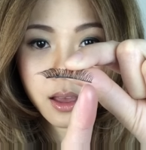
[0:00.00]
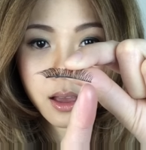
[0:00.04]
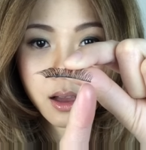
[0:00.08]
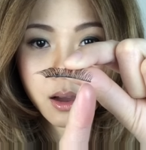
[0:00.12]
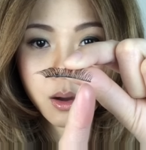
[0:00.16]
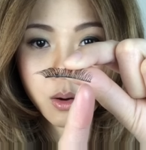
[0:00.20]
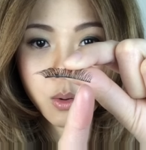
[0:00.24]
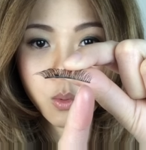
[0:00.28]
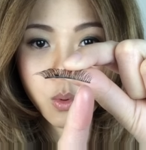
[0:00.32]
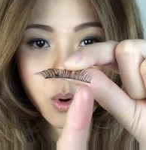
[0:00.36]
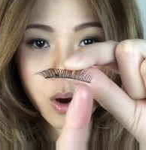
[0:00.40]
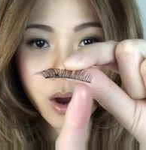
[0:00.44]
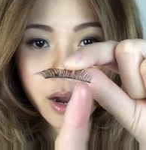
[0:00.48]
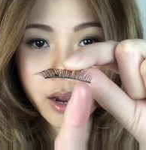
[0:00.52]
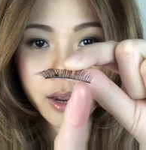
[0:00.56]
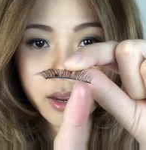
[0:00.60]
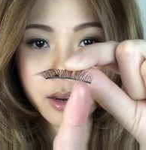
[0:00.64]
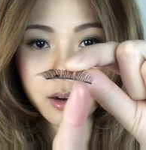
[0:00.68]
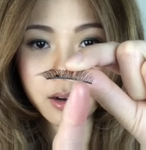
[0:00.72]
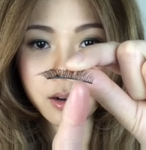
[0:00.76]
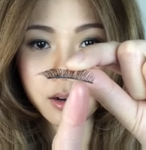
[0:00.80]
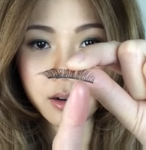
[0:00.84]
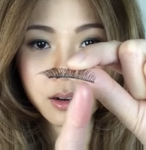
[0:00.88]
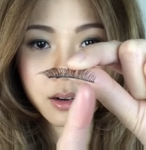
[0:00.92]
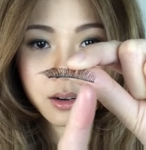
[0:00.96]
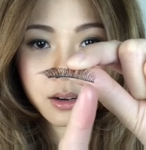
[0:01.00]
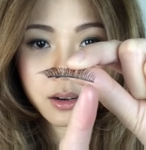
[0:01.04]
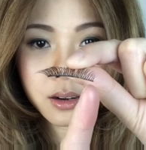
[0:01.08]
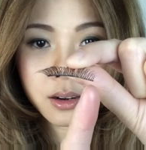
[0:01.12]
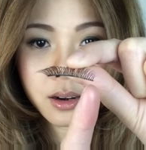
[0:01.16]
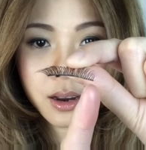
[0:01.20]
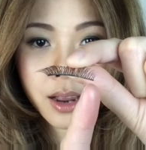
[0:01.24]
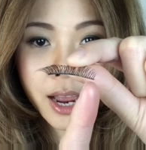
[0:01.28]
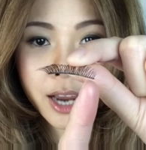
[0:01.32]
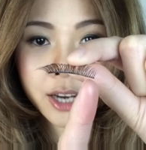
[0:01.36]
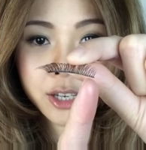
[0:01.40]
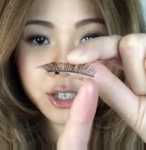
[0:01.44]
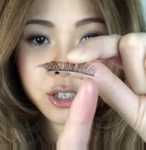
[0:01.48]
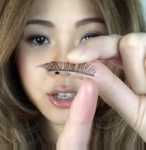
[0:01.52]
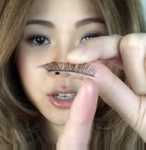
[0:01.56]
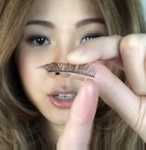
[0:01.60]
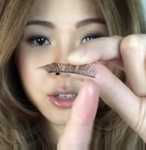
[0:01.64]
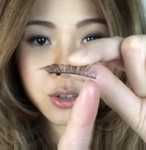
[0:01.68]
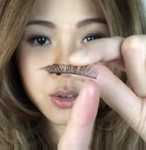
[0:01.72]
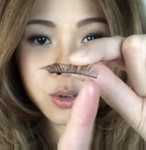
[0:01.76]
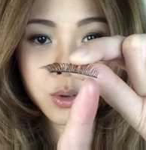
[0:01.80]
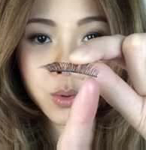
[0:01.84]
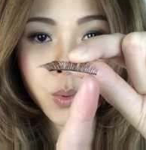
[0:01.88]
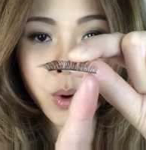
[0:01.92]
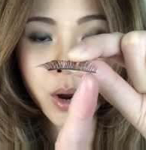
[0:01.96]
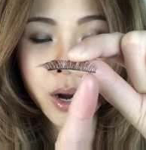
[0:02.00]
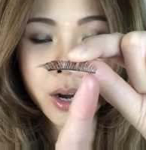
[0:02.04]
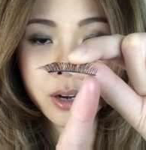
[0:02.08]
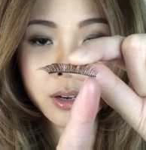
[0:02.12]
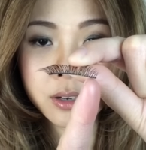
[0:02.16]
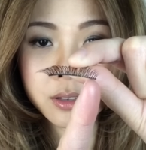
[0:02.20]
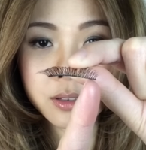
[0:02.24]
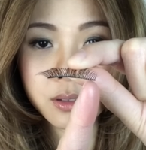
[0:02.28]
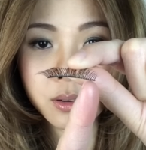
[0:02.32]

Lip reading: a wire, actually two wires.